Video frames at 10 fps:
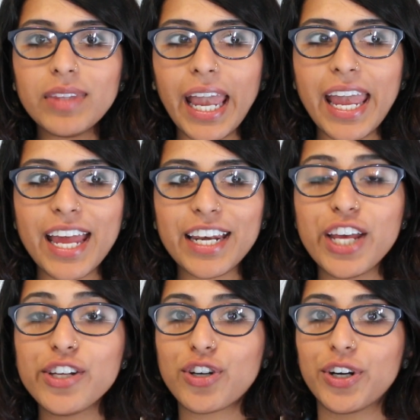And
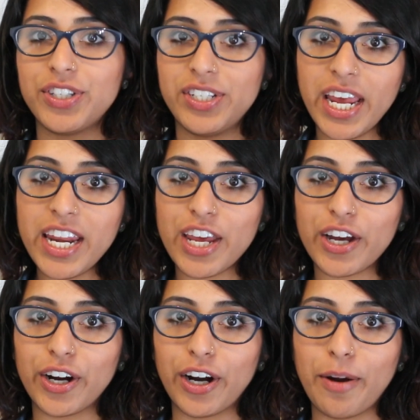he starts dating
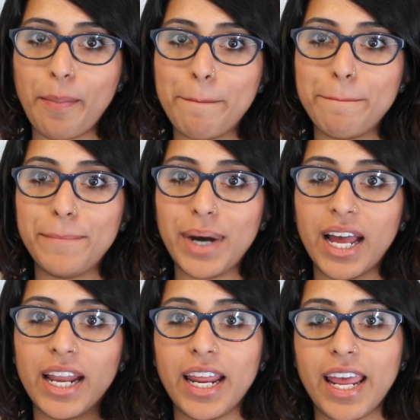her,
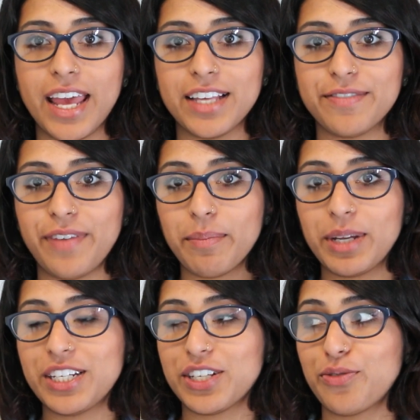but his
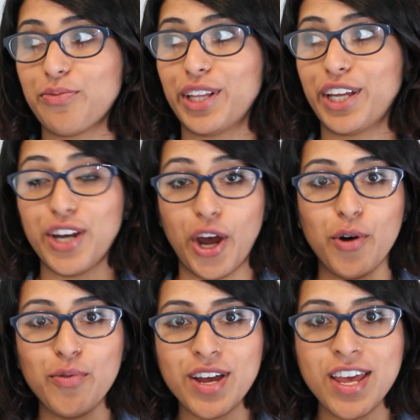family doesn't really
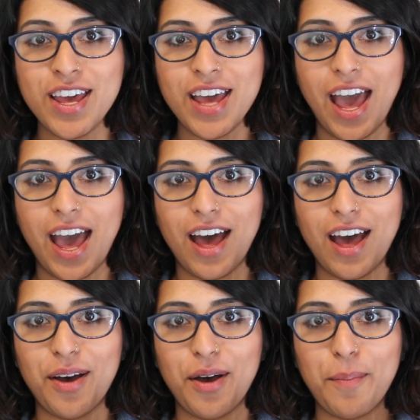know
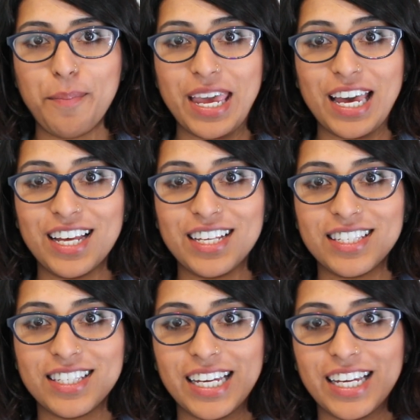
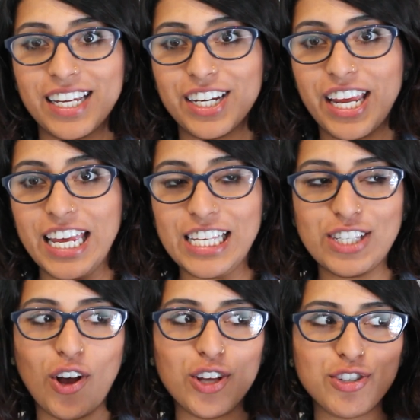because he's
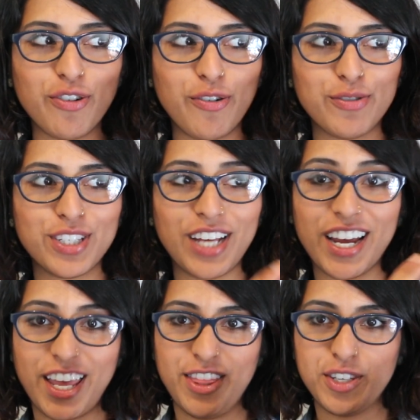also
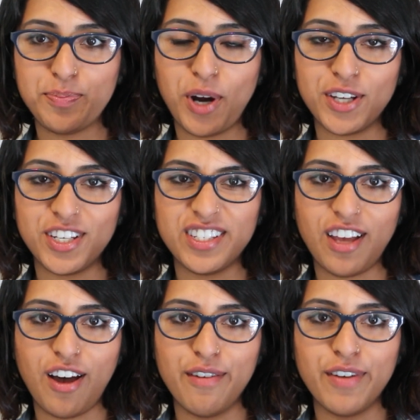stuck in this process
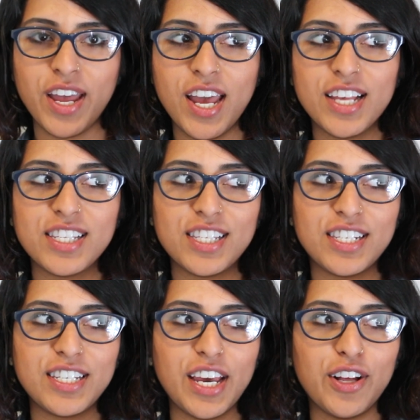of
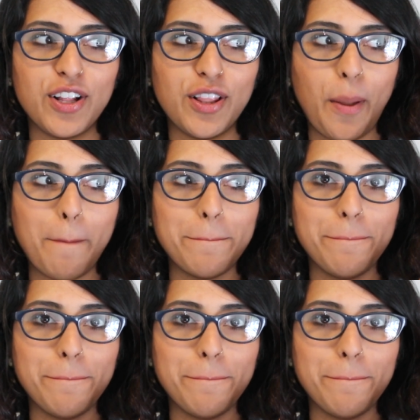still